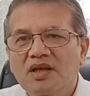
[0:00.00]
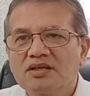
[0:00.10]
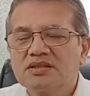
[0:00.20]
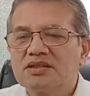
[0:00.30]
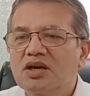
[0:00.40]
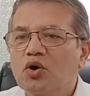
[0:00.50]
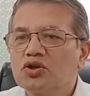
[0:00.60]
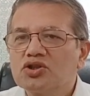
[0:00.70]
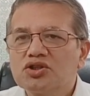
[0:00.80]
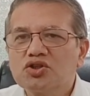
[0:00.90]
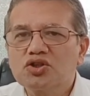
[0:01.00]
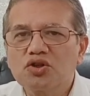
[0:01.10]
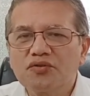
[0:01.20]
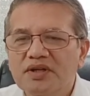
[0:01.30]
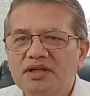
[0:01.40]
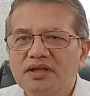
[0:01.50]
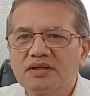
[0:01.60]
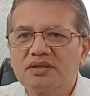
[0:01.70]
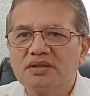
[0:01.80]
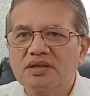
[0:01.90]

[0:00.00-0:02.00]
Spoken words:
See, the Constitution of India